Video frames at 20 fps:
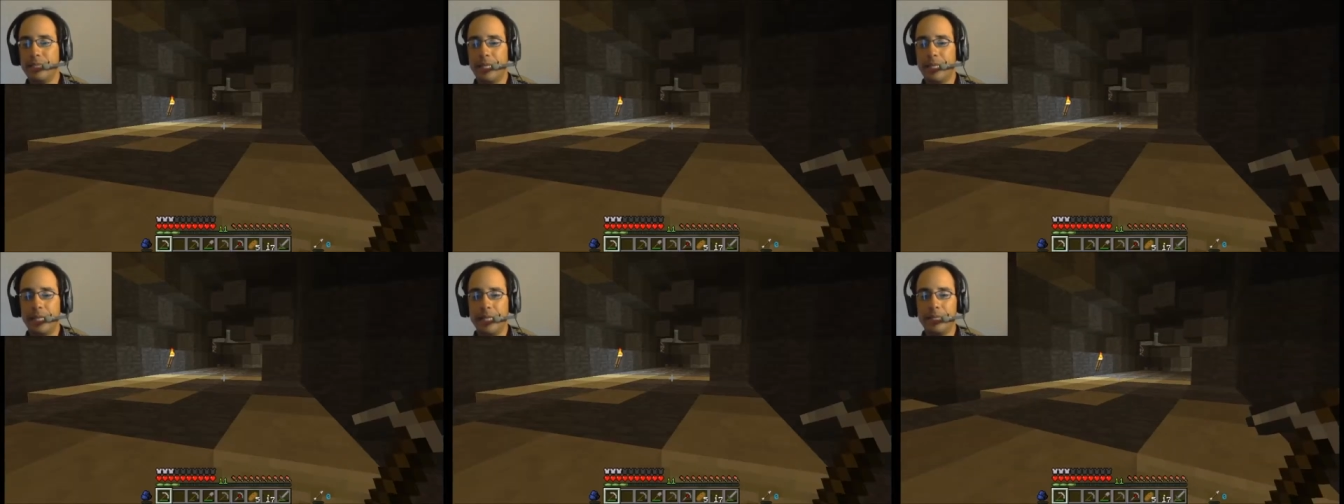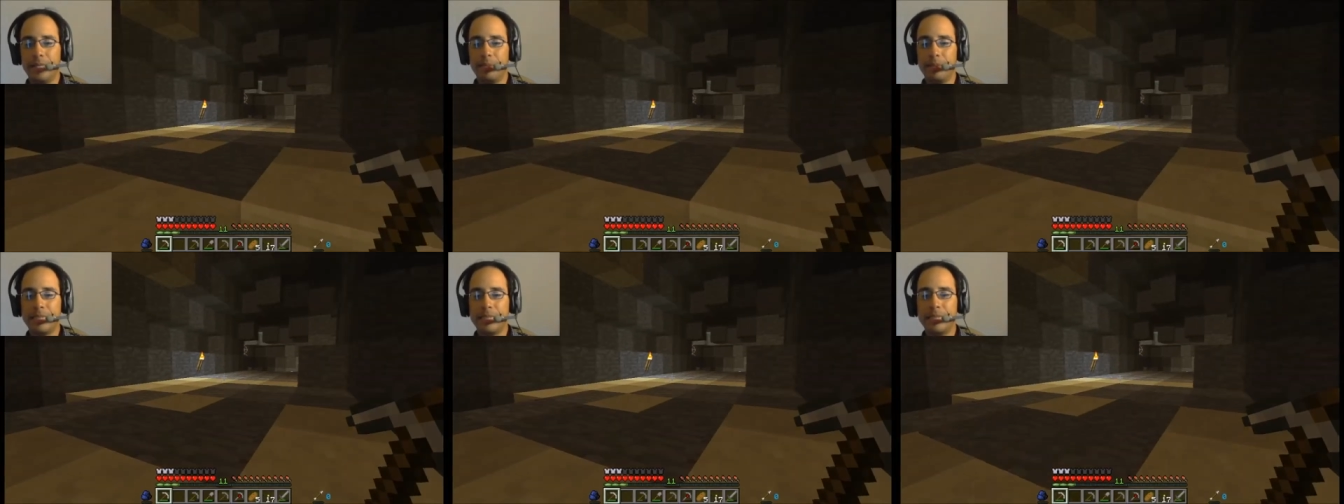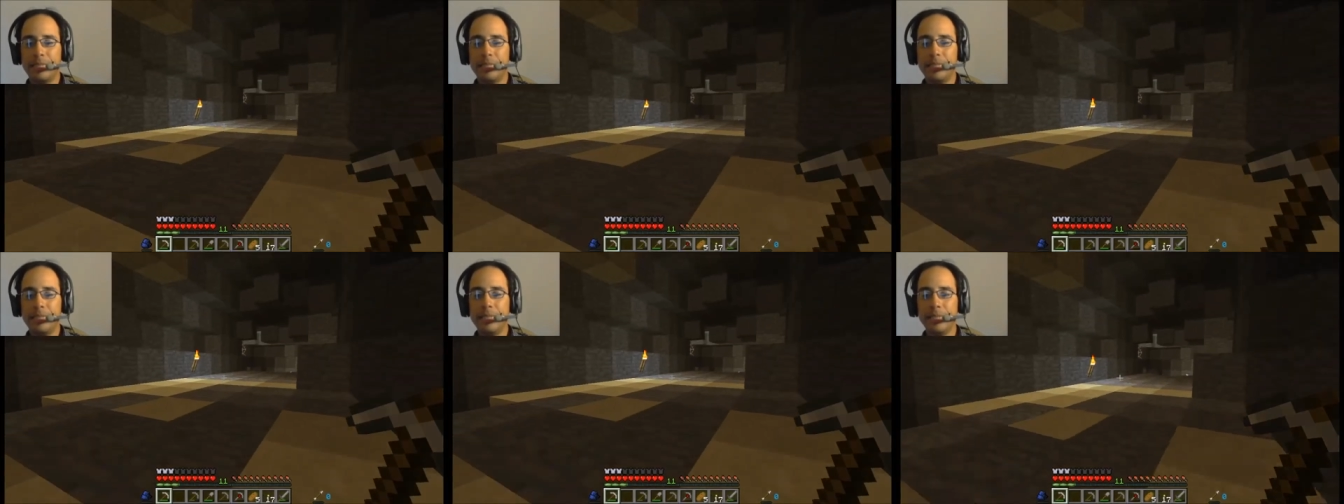Uh, I
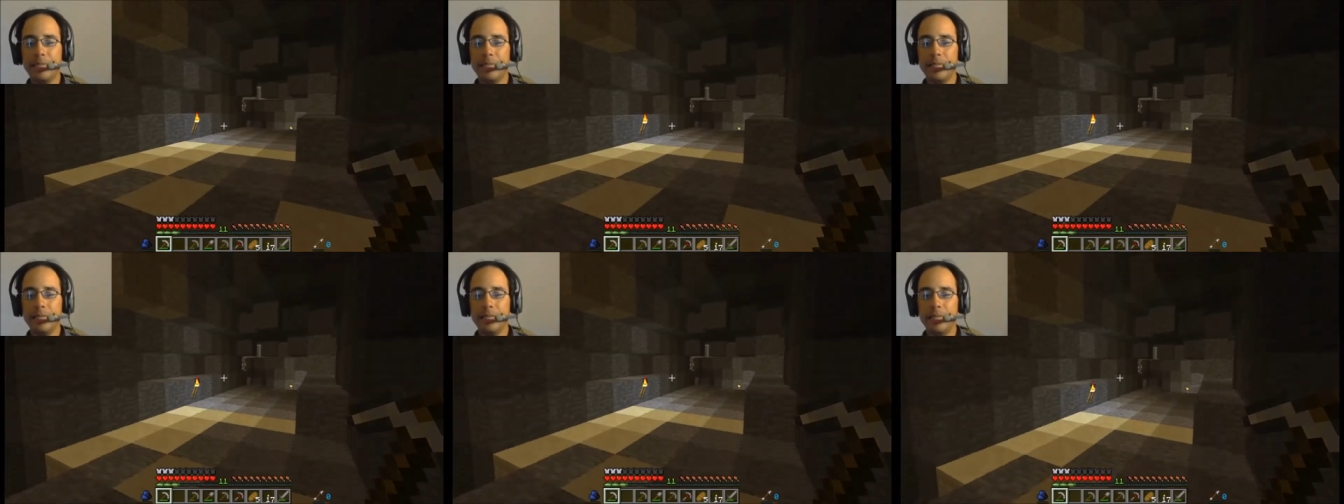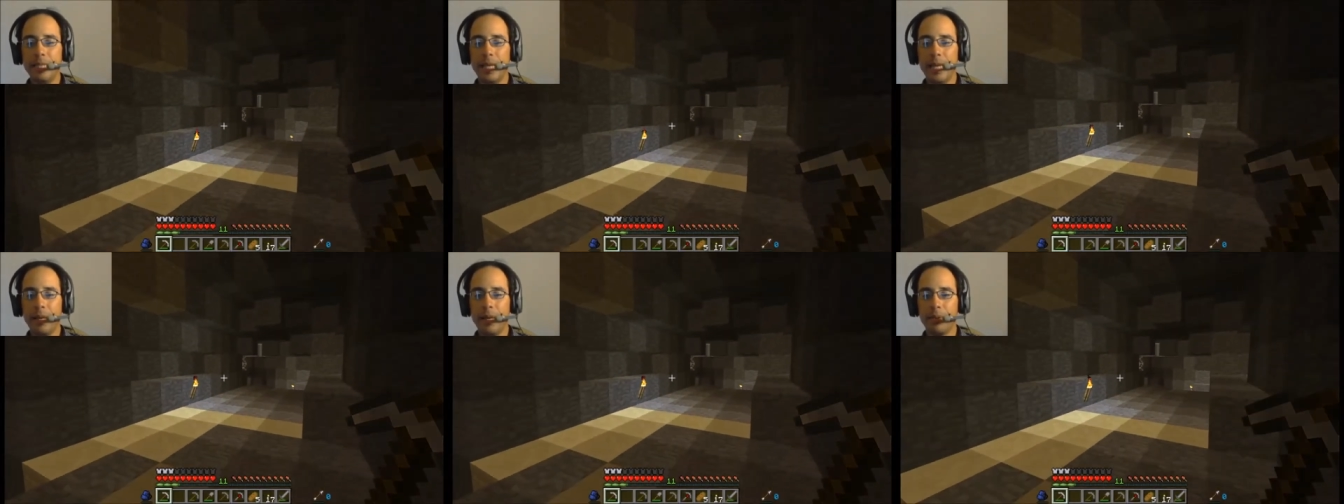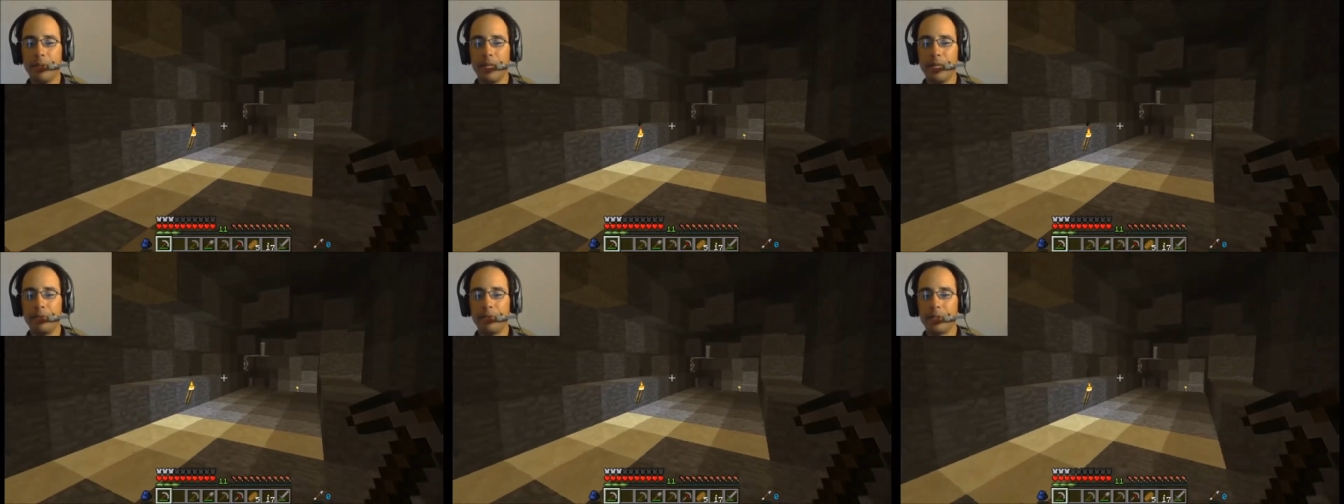am
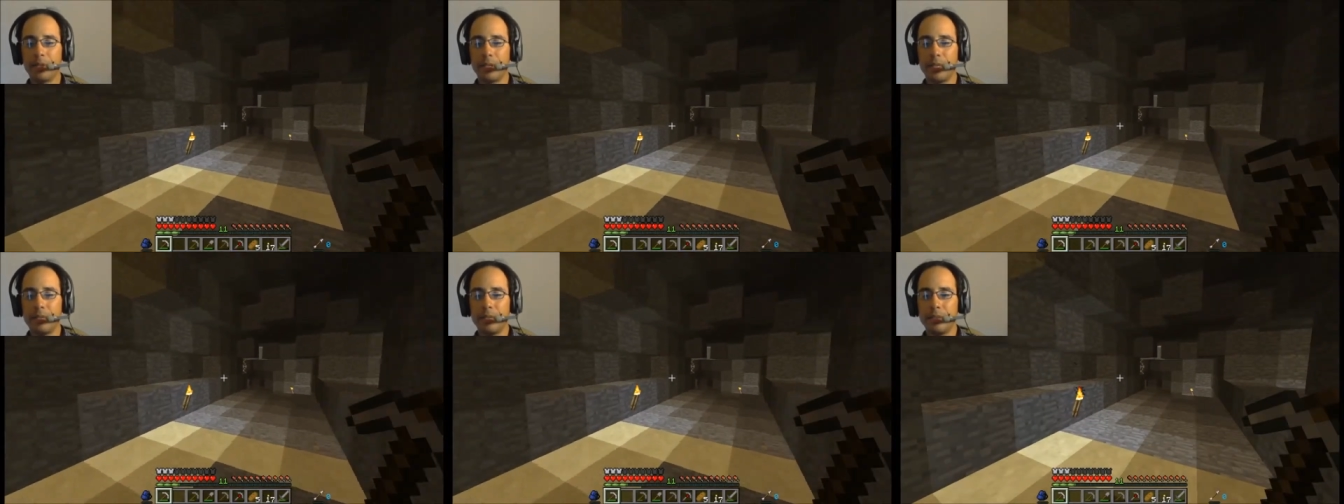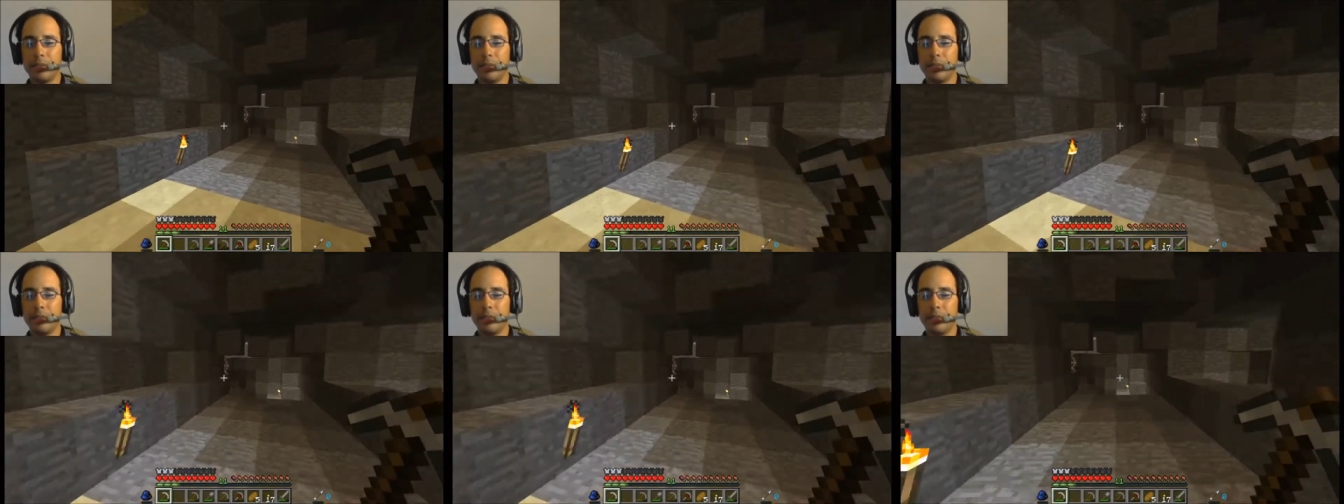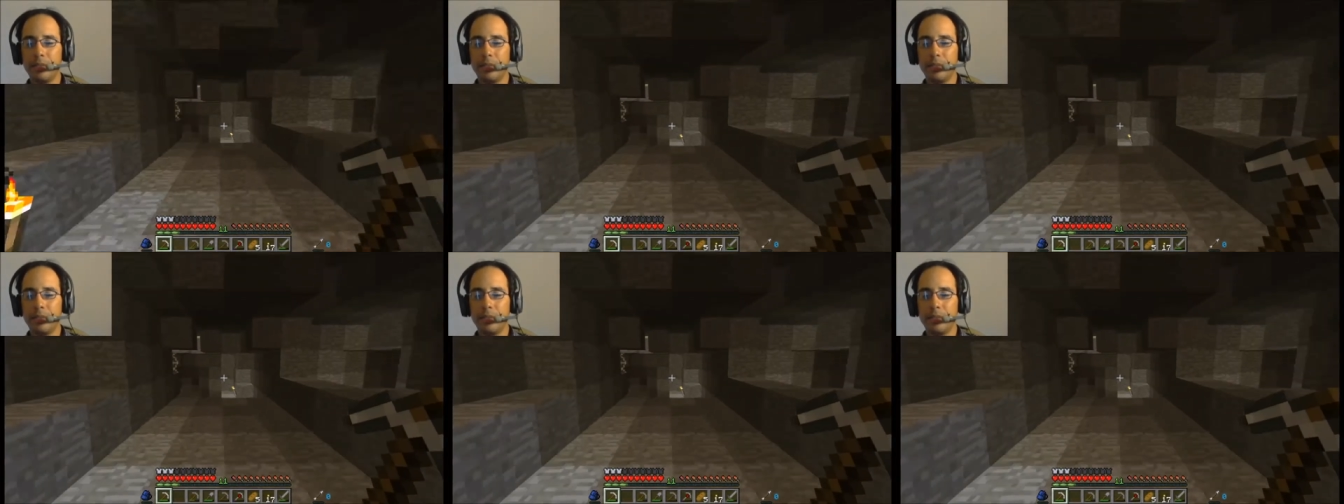exceedingly happy that I figured out.